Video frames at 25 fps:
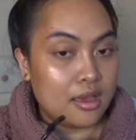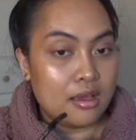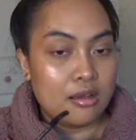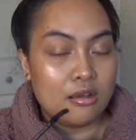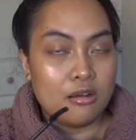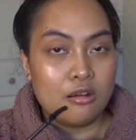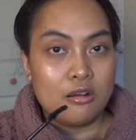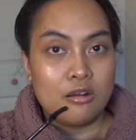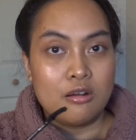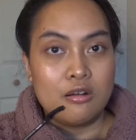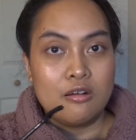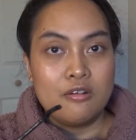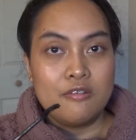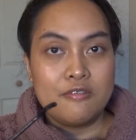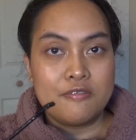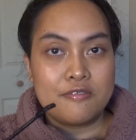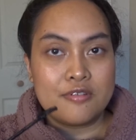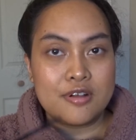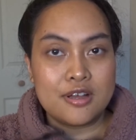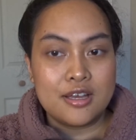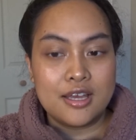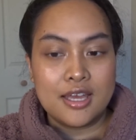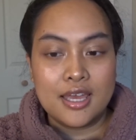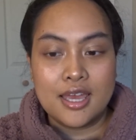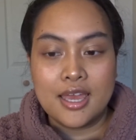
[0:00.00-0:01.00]
off,
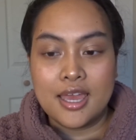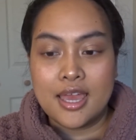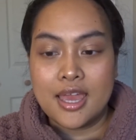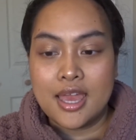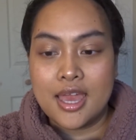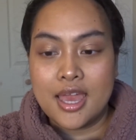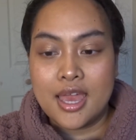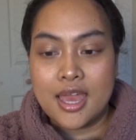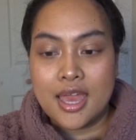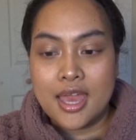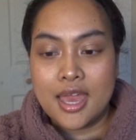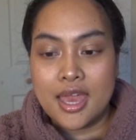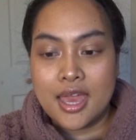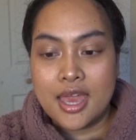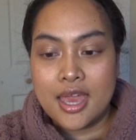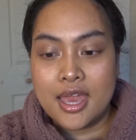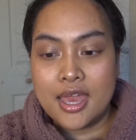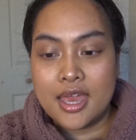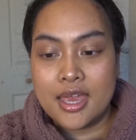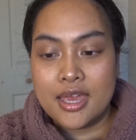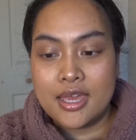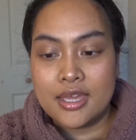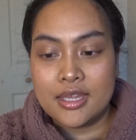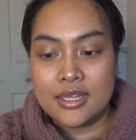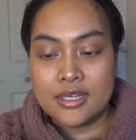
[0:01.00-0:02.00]

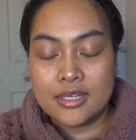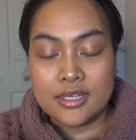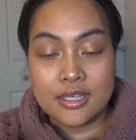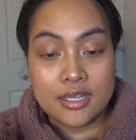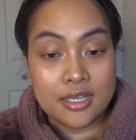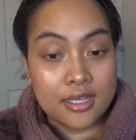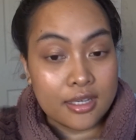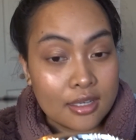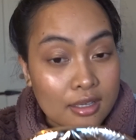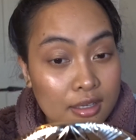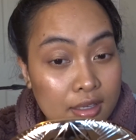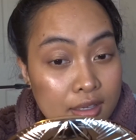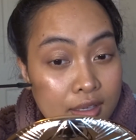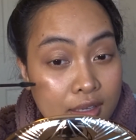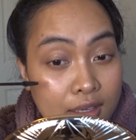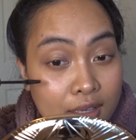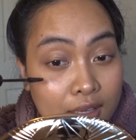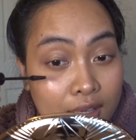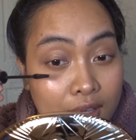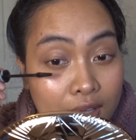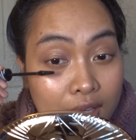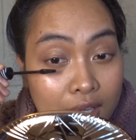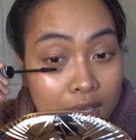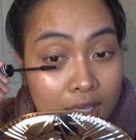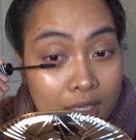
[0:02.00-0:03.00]
and
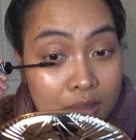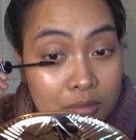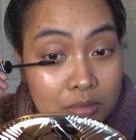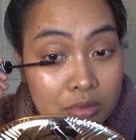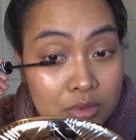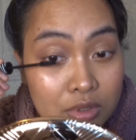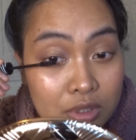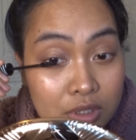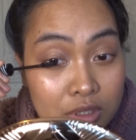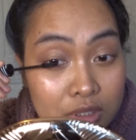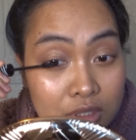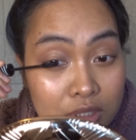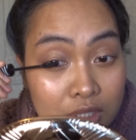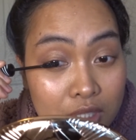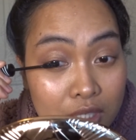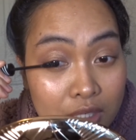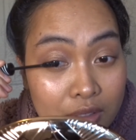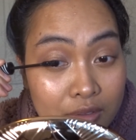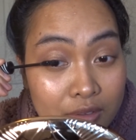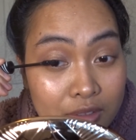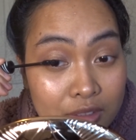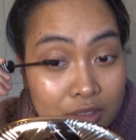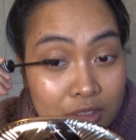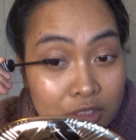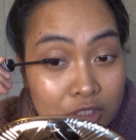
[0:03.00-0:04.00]
I'm just
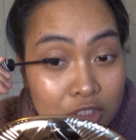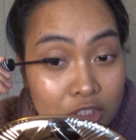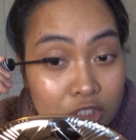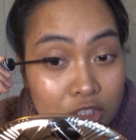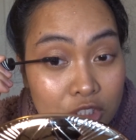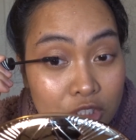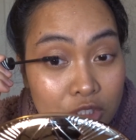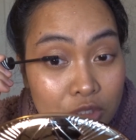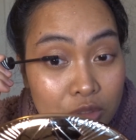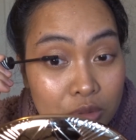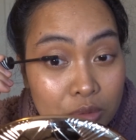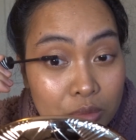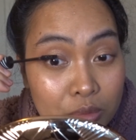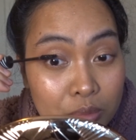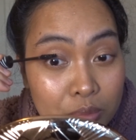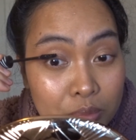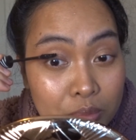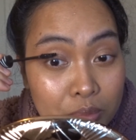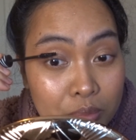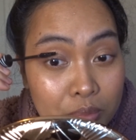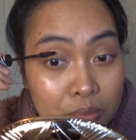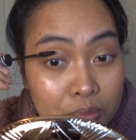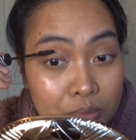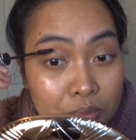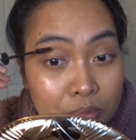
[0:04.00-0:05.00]
going to
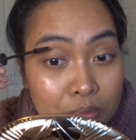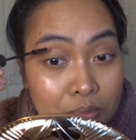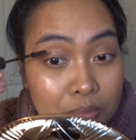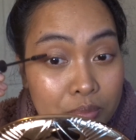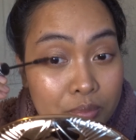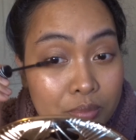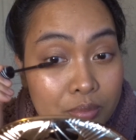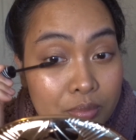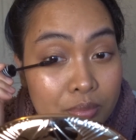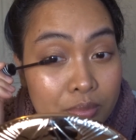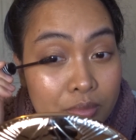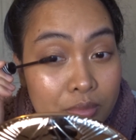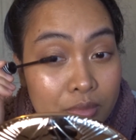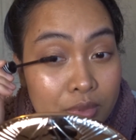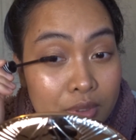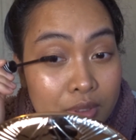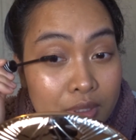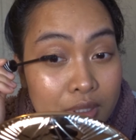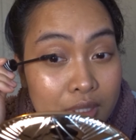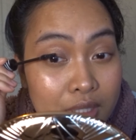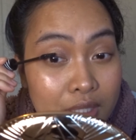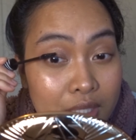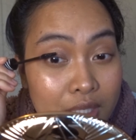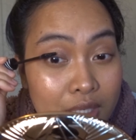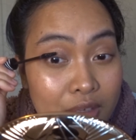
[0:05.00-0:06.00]

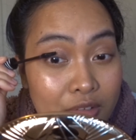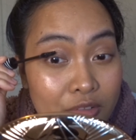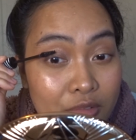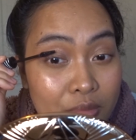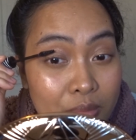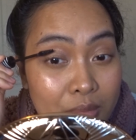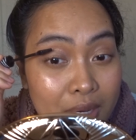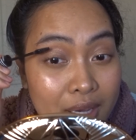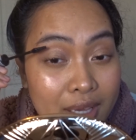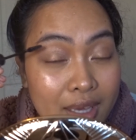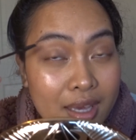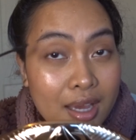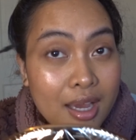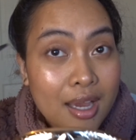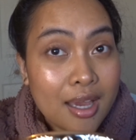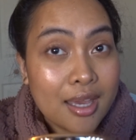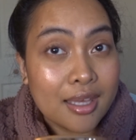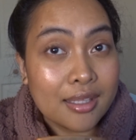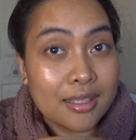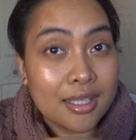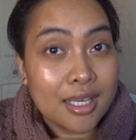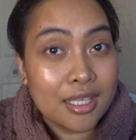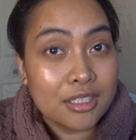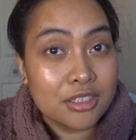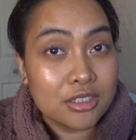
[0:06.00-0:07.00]
give my
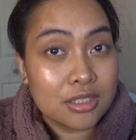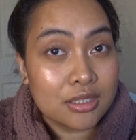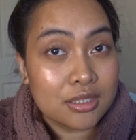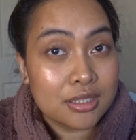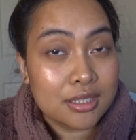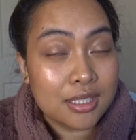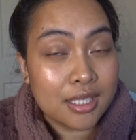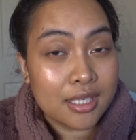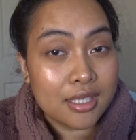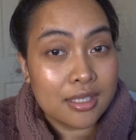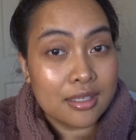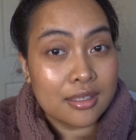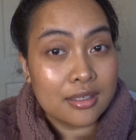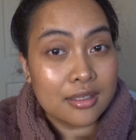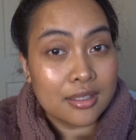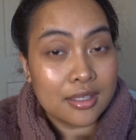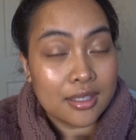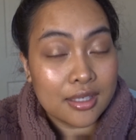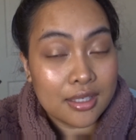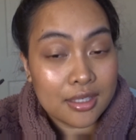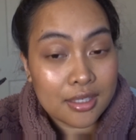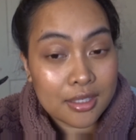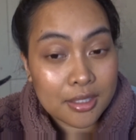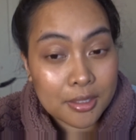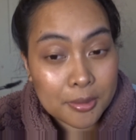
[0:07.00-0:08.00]
eyelashes like
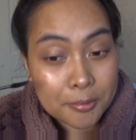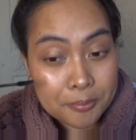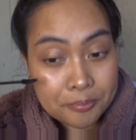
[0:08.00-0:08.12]
a